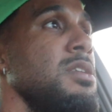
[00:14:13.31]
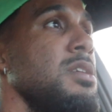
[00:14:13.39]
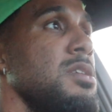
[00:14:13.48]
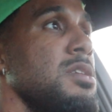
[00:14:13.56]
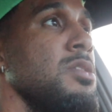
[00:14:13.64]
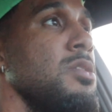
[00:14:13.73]

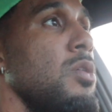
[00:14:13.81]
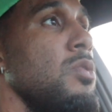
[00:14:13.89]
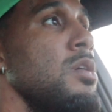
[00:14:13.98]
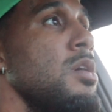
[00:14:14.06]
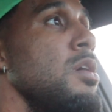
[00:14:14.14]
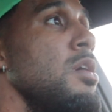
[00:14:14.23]

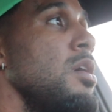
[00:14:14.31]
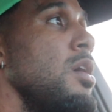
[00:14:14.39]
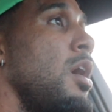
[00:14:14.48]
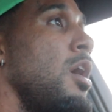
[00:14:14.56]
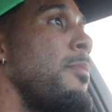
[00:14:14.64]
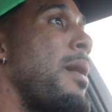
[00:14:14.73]

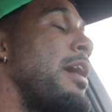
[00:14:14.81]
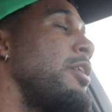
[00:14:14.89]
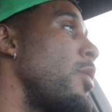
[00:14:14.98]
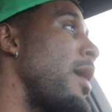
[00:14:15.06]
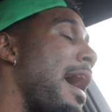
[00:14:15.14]
I don't